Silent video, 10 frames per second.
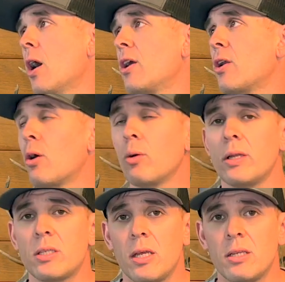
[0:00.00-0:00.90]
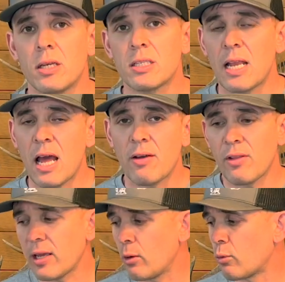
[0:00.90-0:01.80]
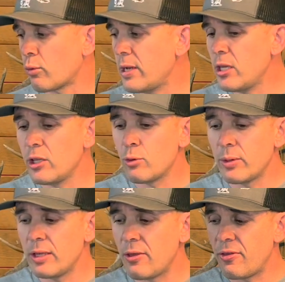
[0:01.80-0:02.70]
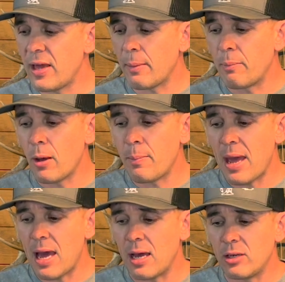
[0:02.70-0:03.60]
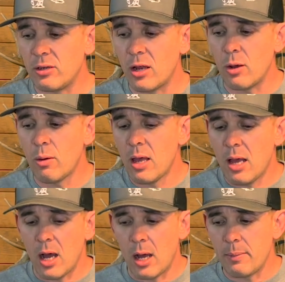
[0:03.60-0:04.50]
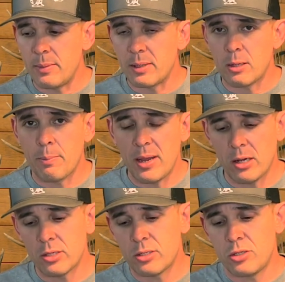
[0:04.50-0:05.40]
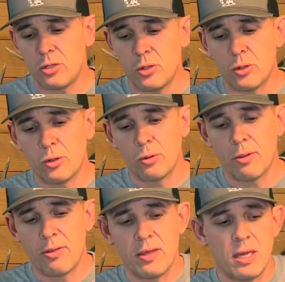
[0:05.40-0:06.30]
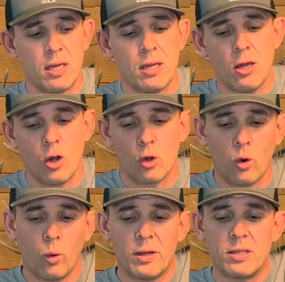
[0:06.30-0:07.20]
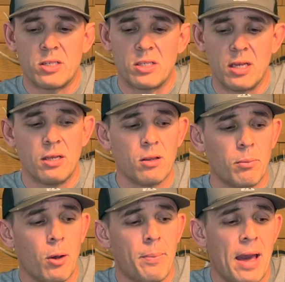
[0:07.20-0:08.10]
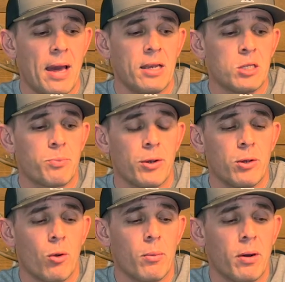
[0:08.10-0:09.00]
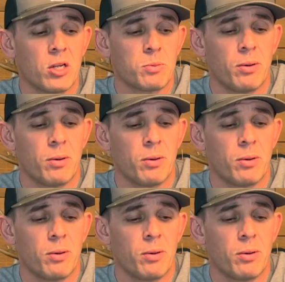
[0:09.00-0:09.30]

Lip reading: It doesn't have like a really, really thick butt pad, even compared to the accordion seat, the butt pad is pretty robust.